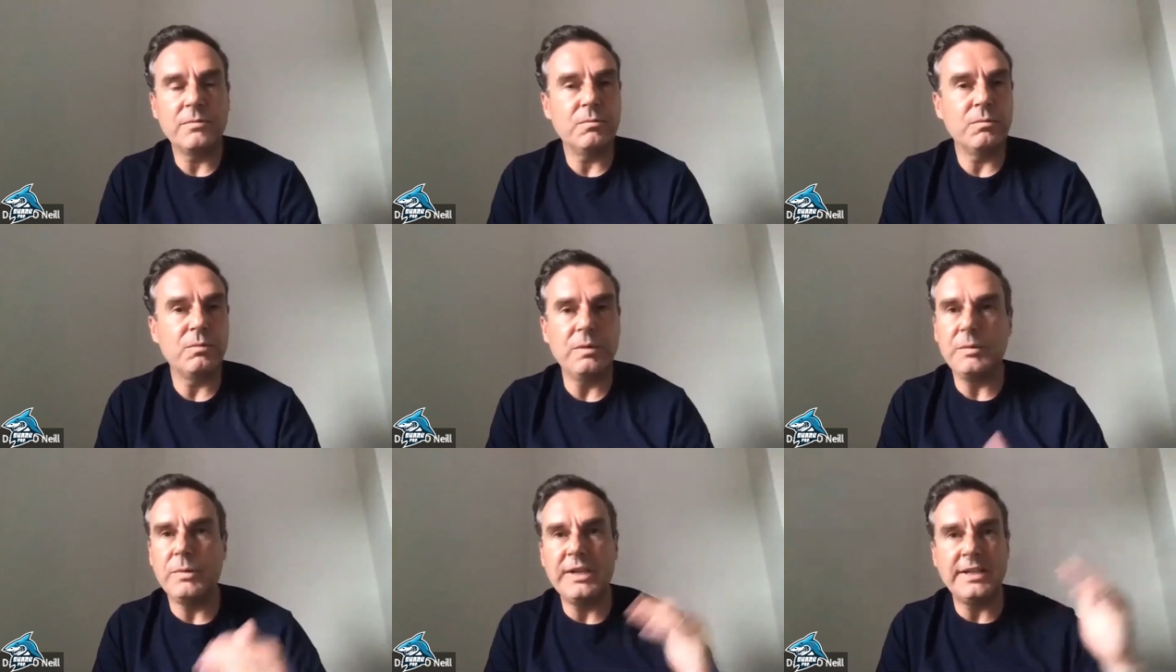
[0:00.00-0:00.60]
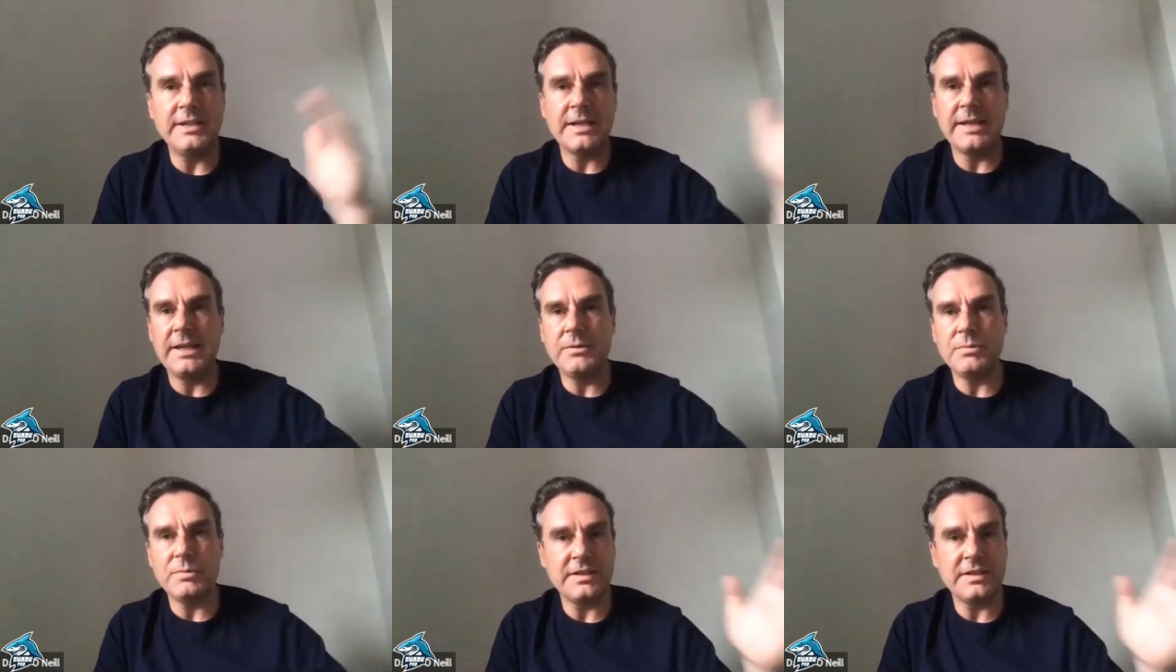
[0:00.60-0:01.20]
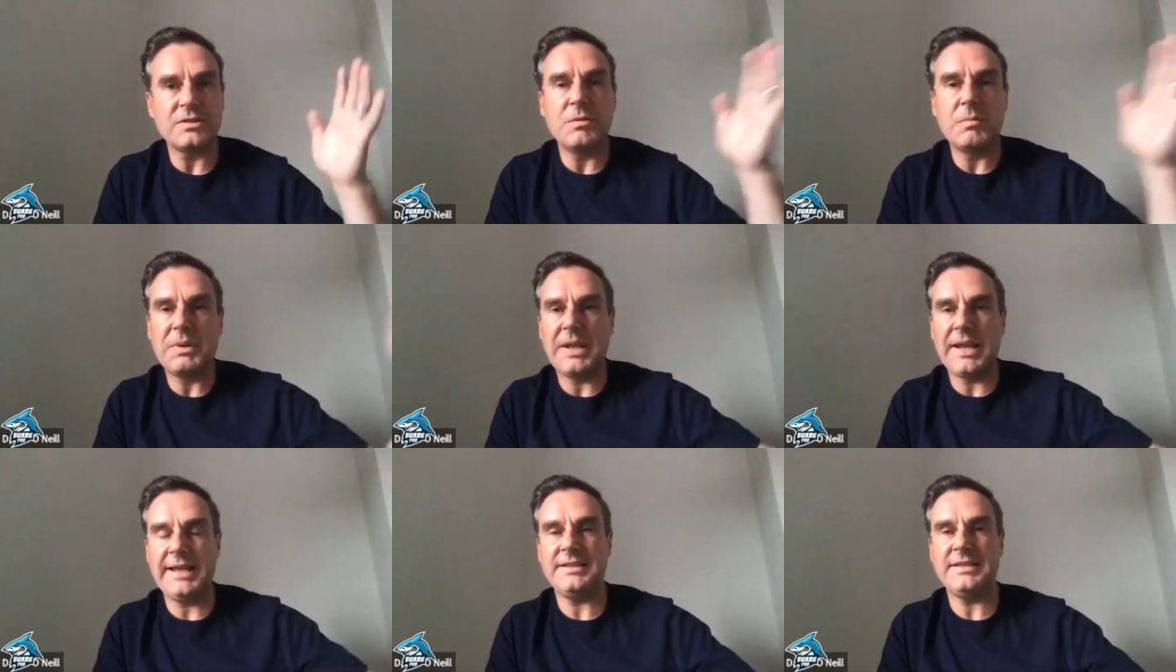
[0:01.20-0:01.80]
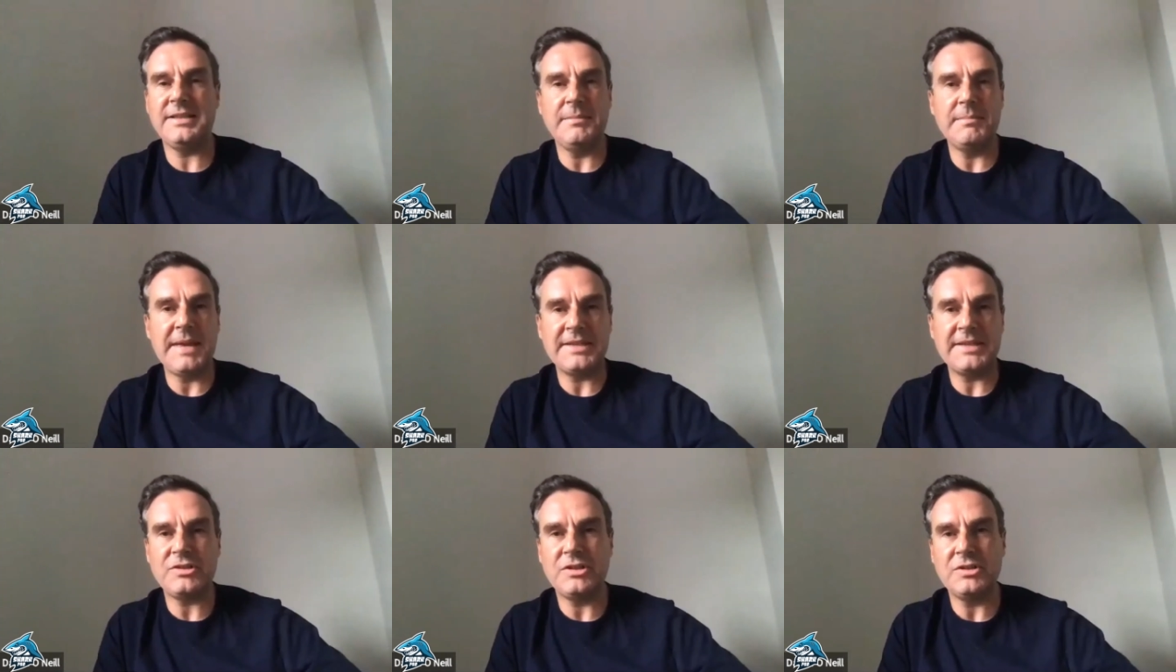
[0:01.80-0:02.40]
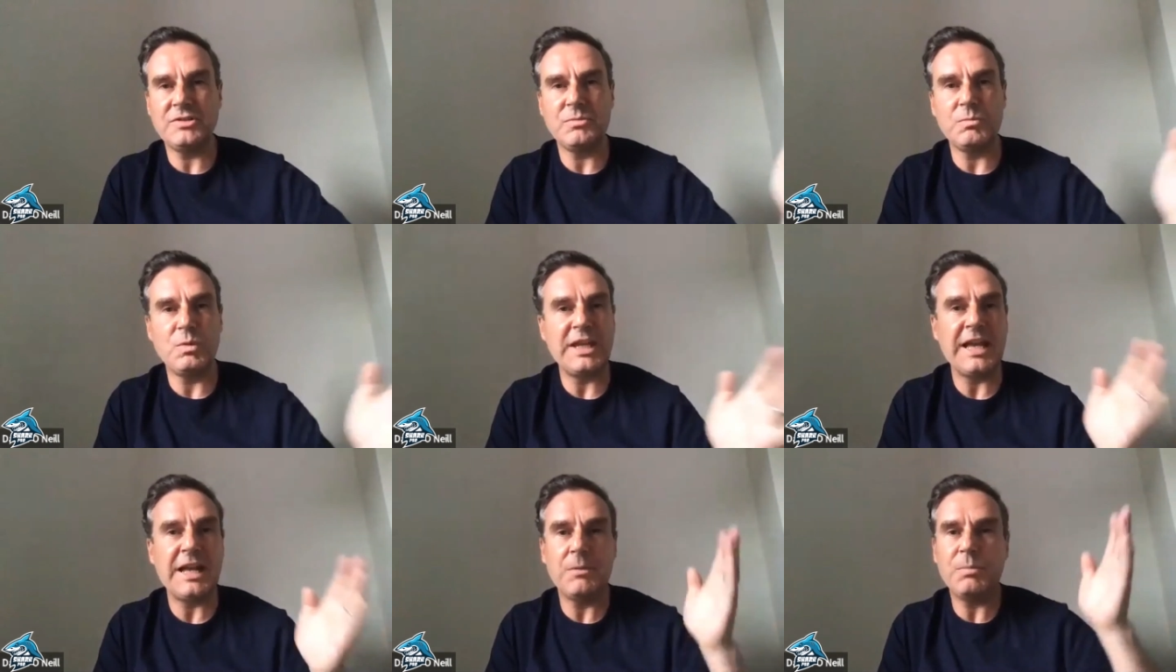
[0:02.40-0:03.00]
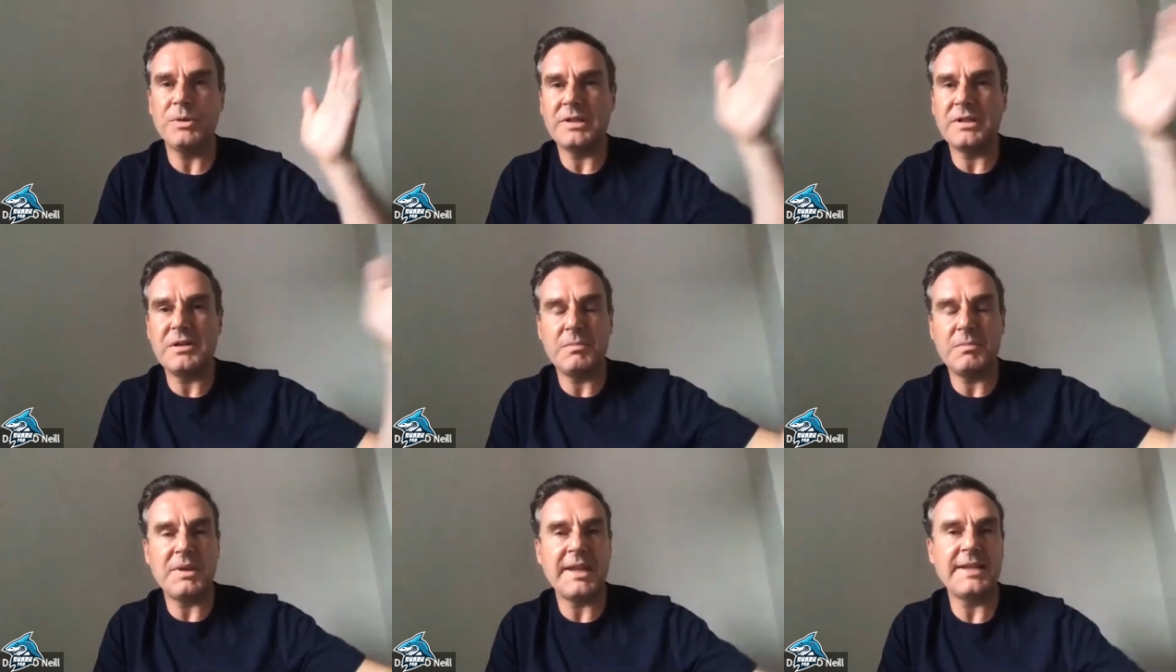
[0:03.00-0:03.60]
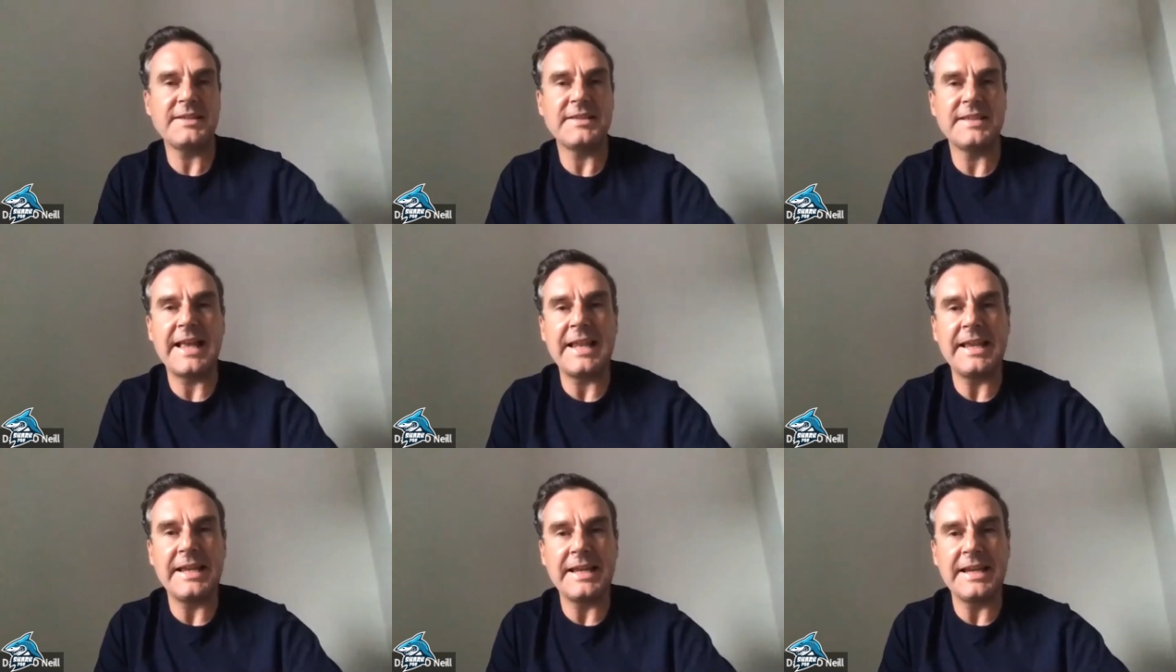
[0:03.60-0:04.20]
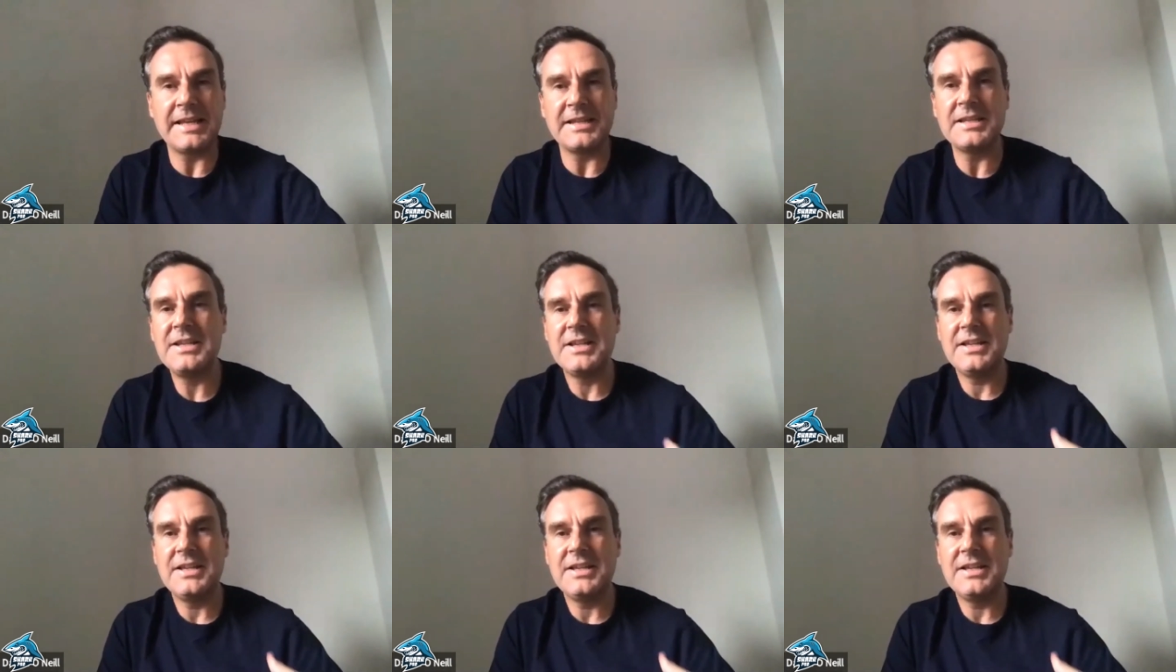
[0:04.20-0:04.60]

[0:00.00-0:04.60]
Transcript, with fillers: we need to lead with this complexity message and we help with complex selling and